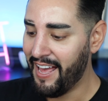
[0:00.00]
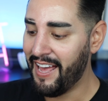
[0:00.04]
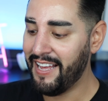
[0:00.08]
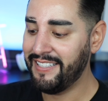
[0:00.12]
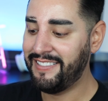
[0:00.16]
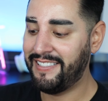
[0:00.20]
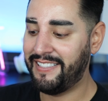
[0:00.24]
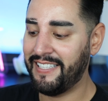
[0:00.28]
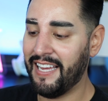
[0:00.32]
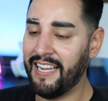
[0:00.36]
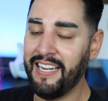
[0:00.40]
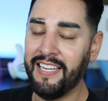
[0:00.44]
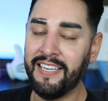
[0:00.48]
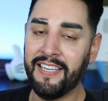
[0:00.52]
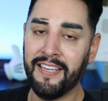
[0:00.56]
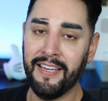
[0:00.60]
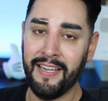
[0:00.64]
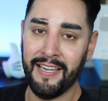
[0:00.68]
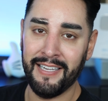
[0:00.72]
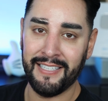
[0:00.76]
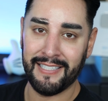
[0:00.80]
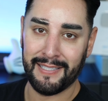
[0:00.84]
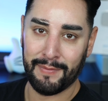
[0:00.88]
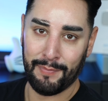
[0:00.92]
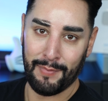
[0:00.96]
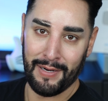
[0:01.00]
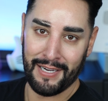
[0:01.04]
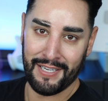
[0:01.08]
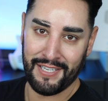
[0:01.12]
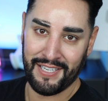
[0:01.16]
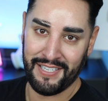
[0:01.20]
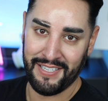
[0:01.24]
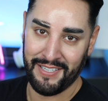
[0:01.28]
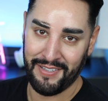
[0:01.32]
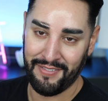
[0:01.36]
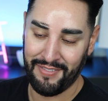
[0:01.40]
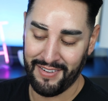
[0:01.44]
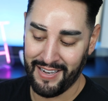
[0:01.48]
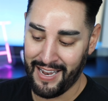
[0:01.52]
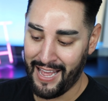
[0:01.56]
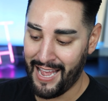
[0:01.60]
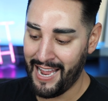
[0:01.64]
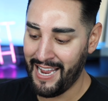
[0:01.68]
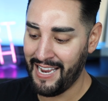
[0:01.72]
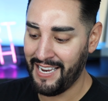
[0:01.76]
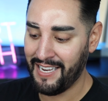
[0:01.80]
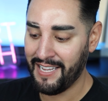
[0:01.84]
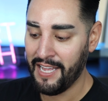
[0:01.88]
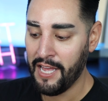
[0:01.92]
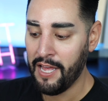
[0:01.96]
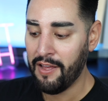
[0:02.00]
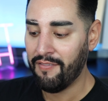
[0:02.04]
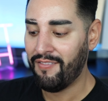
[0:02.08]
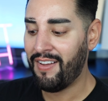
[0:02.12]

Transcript: A delicate expression of light